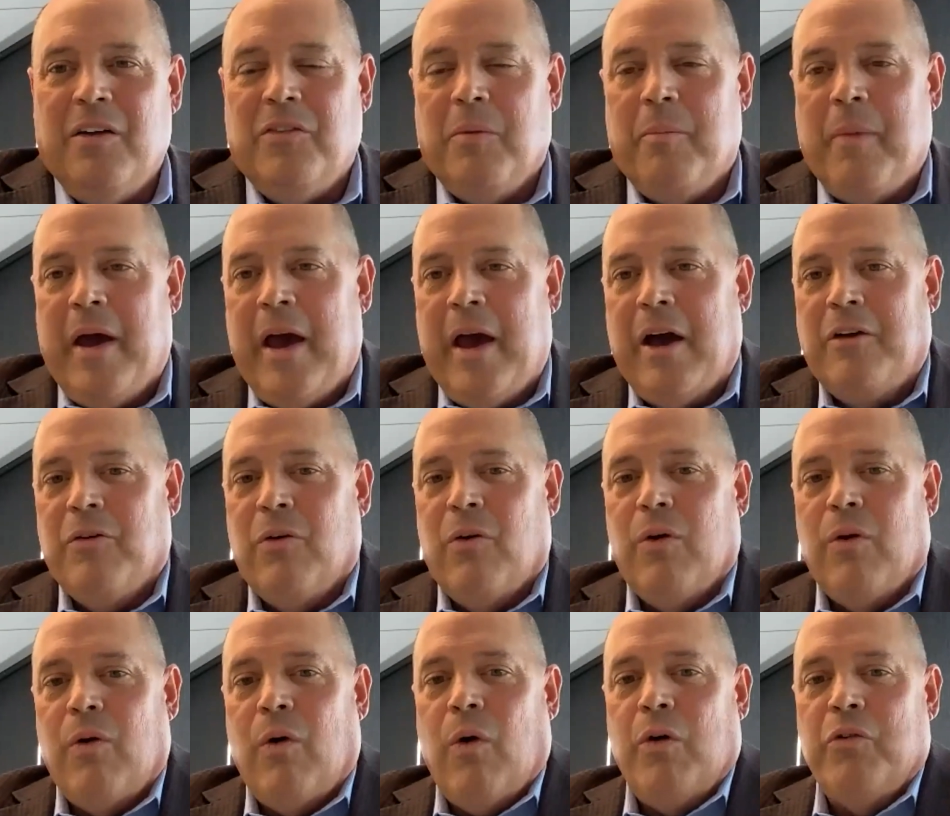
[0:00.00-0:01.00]
demand
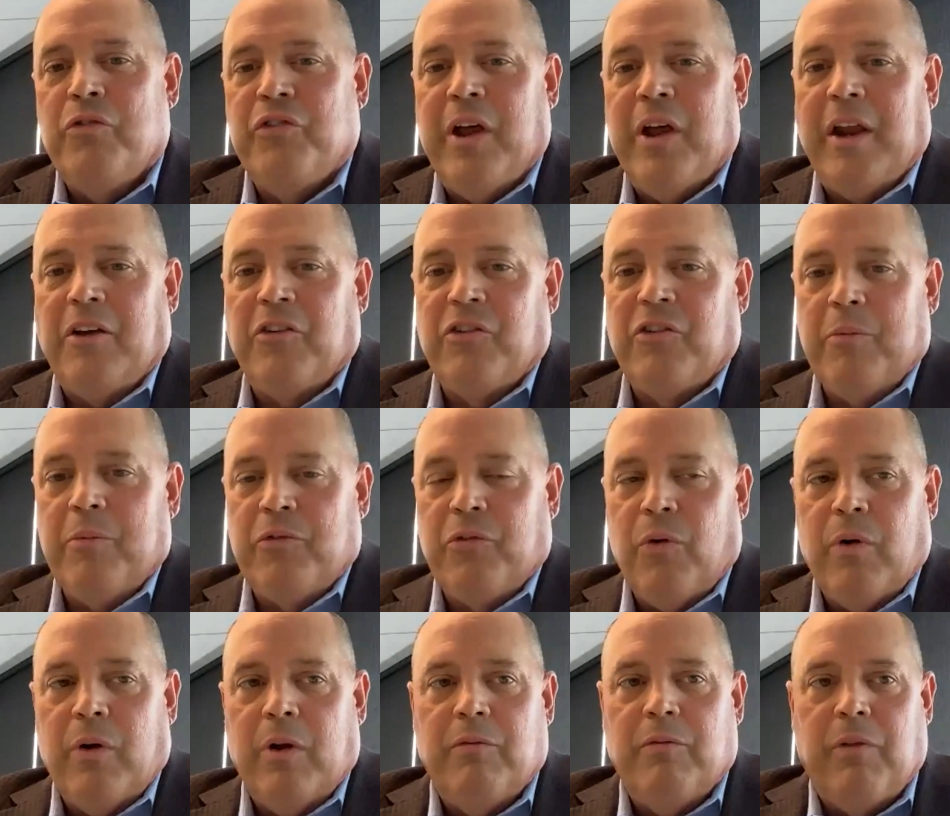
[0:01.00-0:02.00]
or setting some
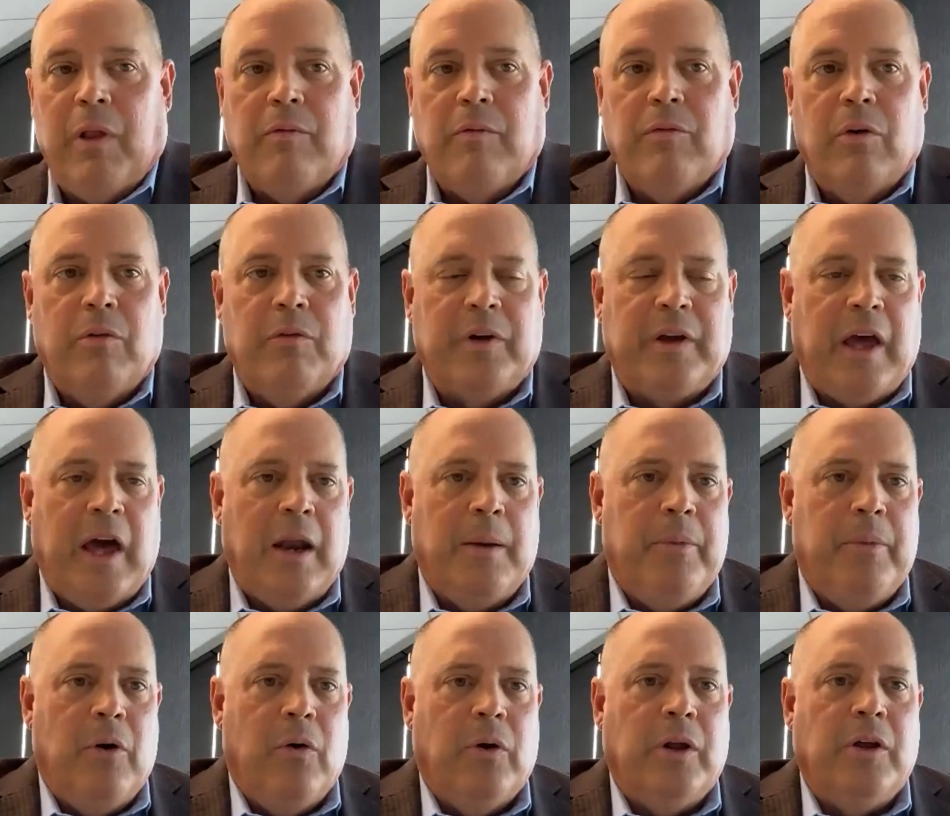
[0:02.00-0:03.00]
sort of level of
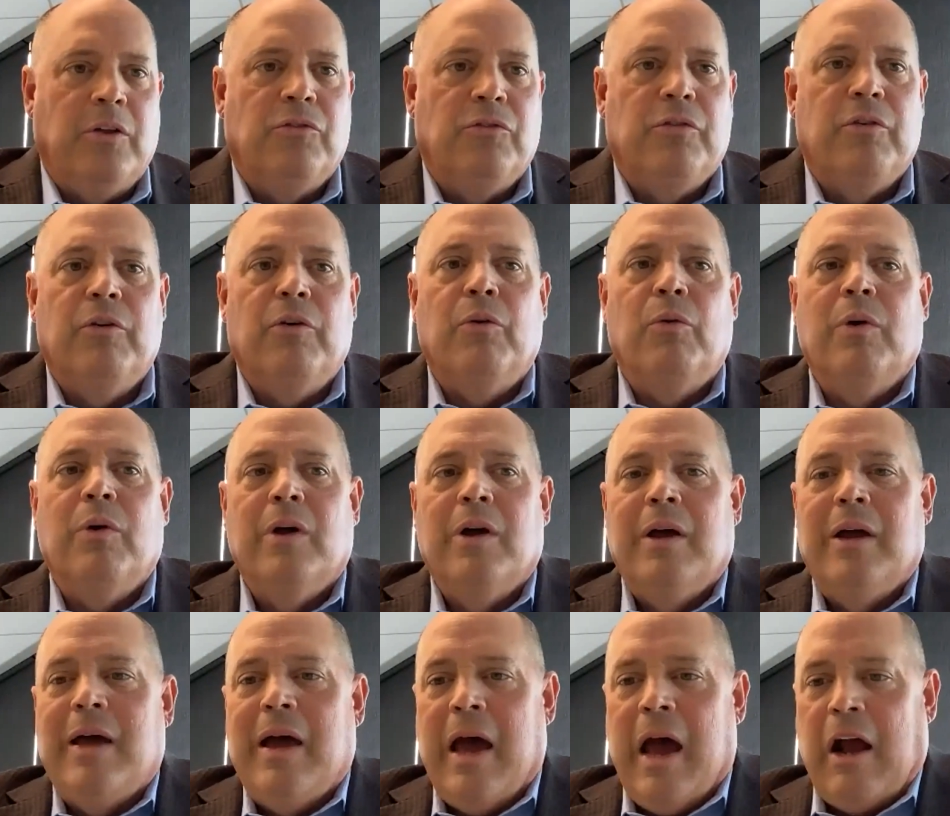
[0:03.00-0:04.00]
accountability to
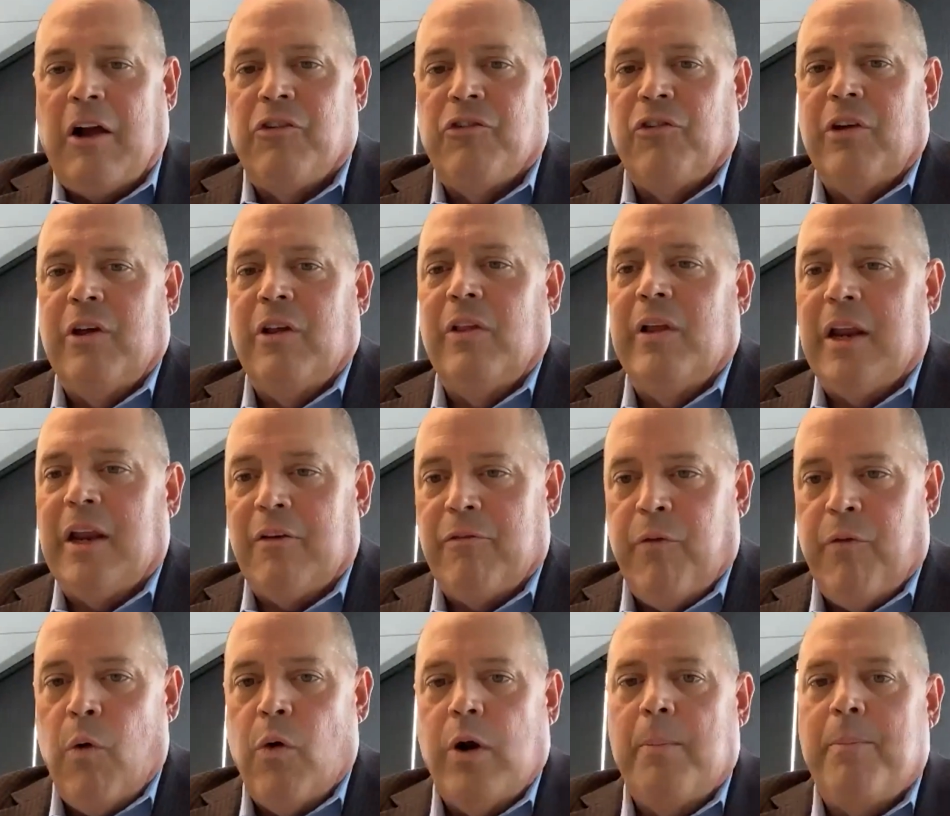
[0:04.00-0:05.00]
actually leaning
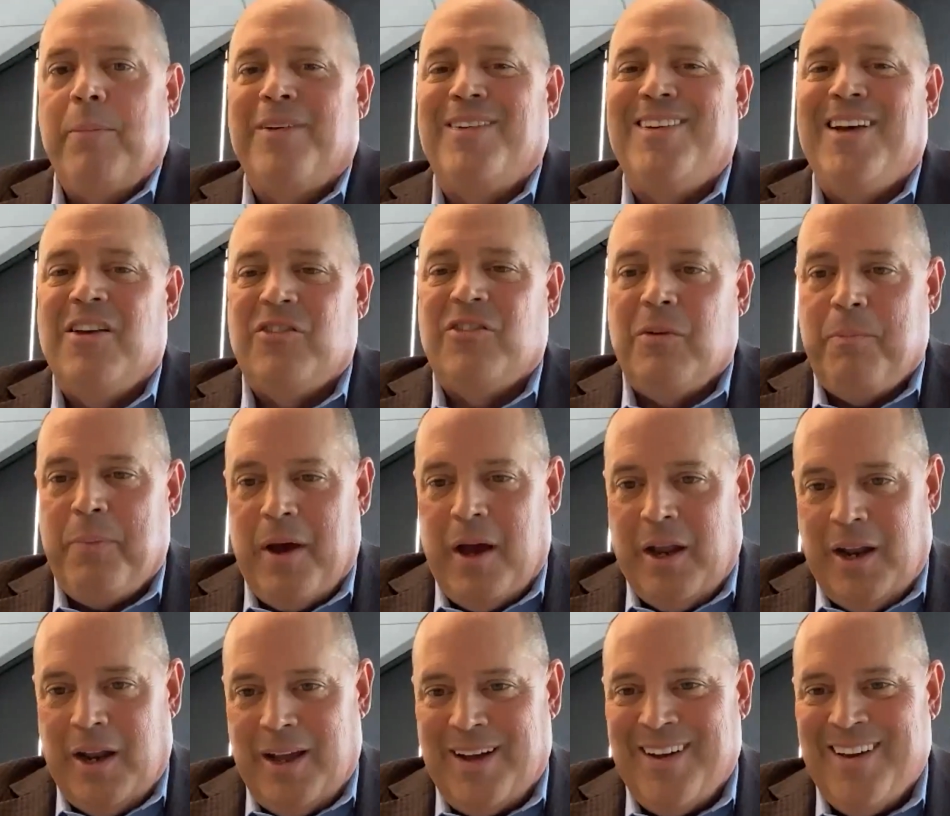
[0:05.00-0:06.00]
forward and
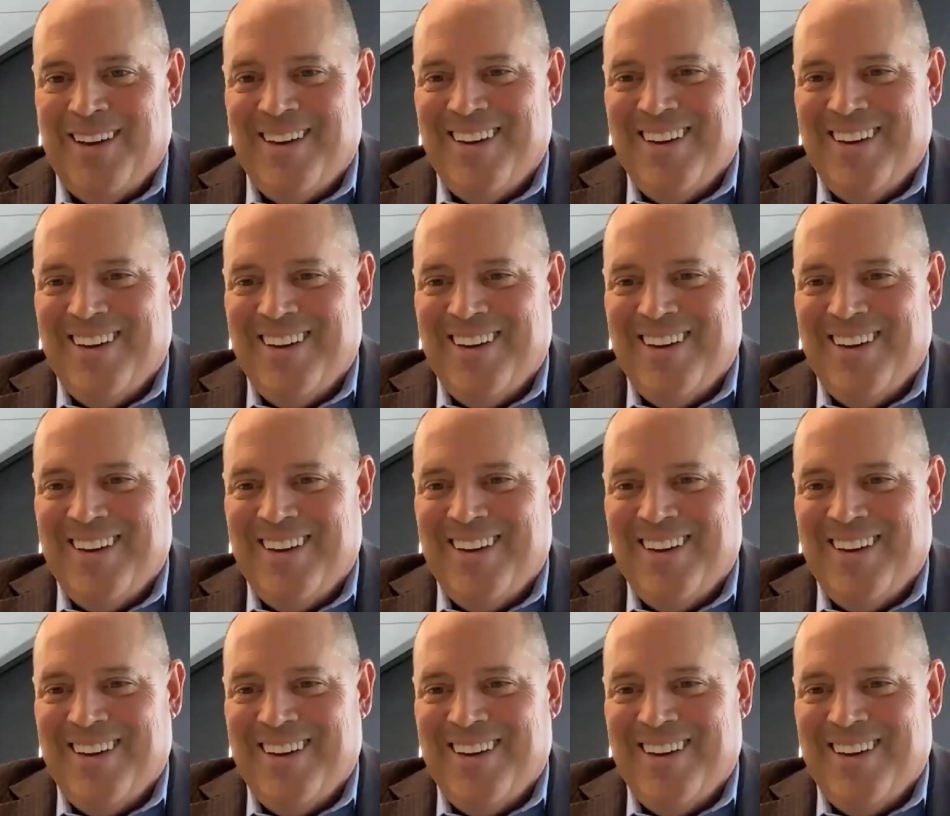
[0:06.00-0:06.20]
participating